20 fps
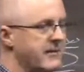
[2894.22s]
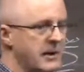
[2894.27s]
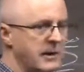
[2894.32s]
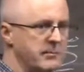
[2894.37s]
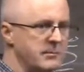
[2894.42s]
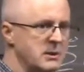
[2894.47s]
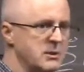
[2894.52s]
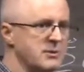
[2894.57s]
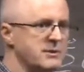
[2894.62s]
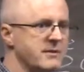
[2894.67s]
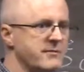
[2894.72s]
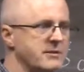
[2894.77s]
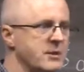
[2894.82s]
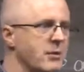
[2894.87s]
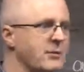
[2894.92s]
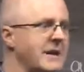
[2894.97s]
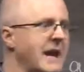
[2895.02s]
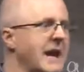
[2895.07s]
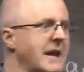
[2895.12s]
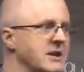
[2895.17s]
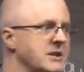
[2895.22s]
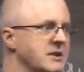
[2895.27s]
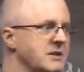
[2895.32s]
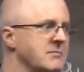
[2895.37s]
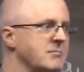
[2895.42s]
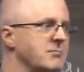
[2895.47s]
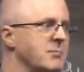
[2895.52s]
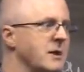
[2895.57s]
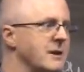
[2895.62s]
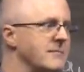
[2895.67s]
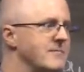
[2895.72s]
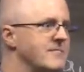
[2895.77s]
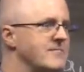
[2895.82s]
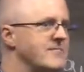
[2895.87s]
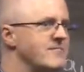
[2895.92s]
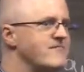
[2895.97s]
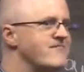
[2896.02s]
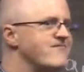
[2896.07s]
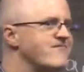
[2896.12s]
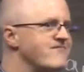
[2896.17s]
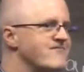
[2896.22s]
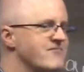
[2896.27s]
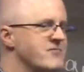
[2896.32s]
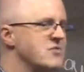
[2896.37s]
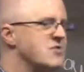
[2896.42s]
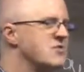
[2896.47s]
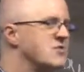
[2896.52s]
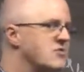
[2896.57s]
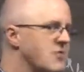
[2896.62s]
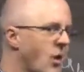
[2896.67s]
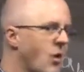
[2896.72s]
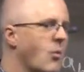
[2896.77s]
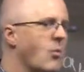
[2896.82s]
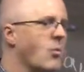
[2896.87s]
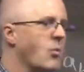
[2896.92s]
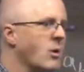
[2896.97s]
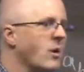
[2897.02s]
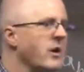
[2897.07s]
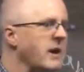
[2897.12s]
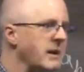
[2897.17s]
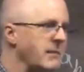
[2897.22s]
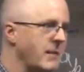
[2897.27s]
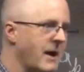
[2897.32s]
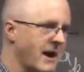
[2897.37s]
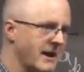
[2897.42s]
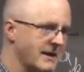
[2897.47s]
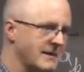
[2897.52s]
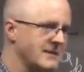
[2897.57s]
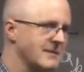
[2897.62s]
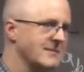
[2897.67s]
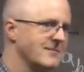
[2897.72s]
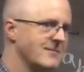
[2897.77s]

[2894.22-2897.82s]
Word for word: an abuse of notation, but don't worry about it.